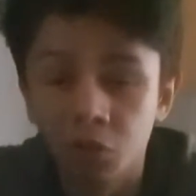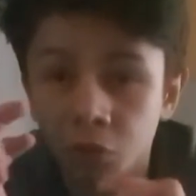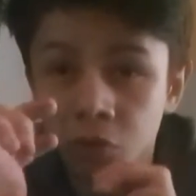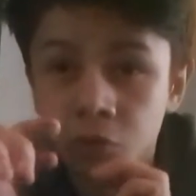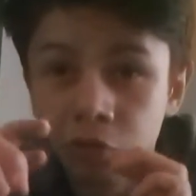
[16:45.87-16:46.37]

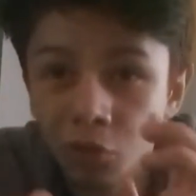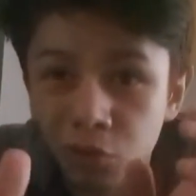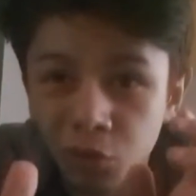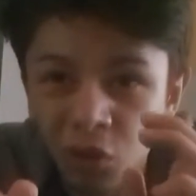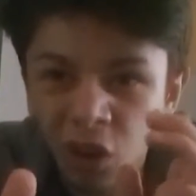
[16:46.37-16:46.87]
You do
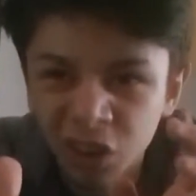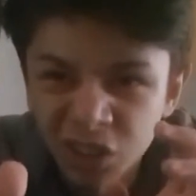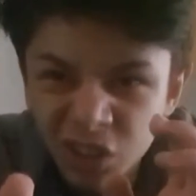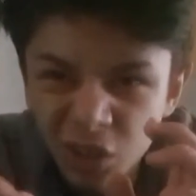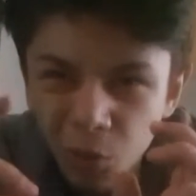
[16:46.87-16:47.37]

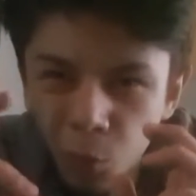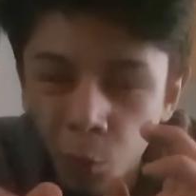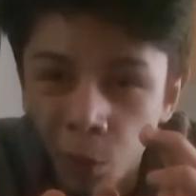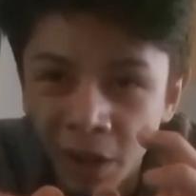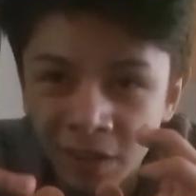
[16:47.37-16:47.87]
not
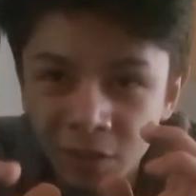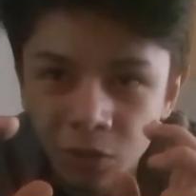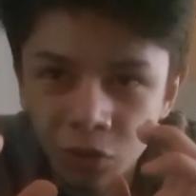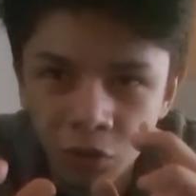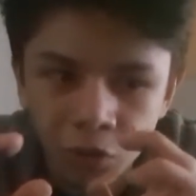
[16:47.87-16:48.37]
want
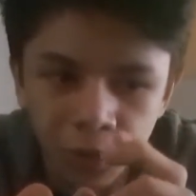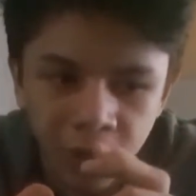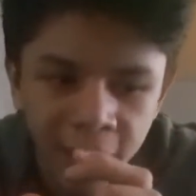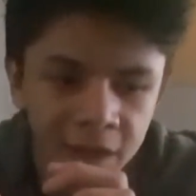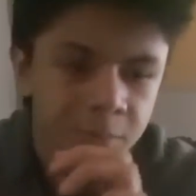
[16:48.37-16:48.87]
to do
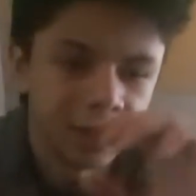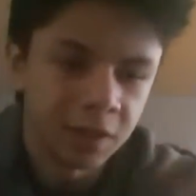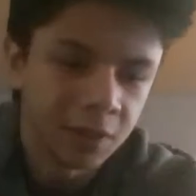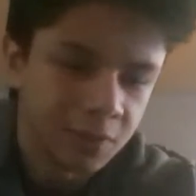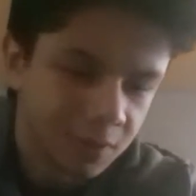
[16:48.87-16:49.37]
that,
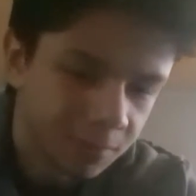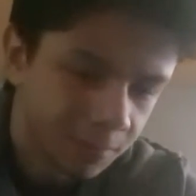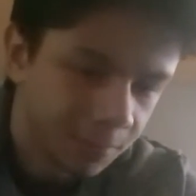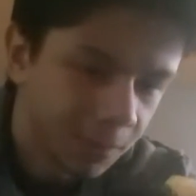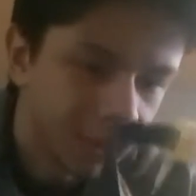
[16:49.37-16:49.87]
because
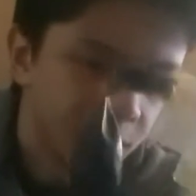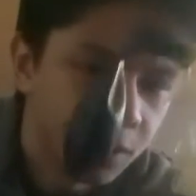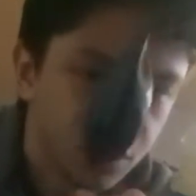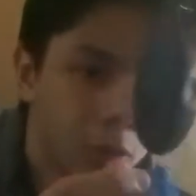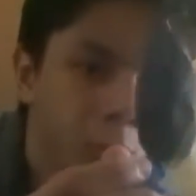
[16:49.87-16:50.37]

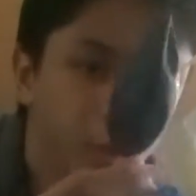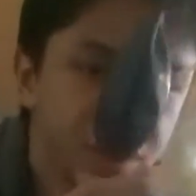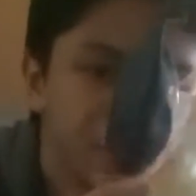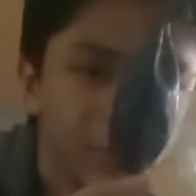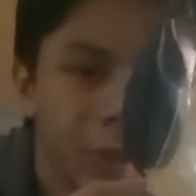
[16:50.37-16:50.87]

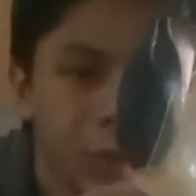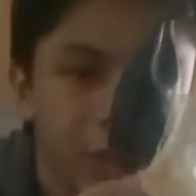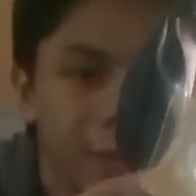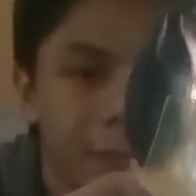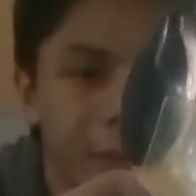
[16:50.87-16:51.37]
when you're
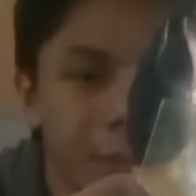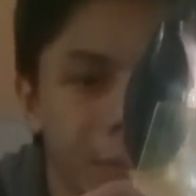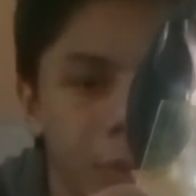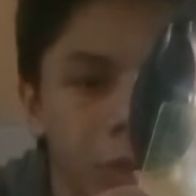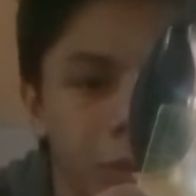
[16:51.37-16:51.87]
gonna fill out
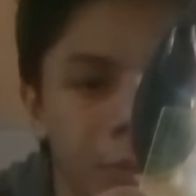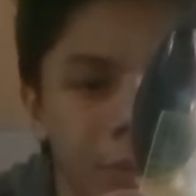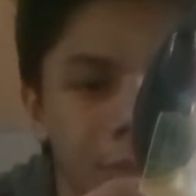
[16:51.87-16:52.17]
the balloon,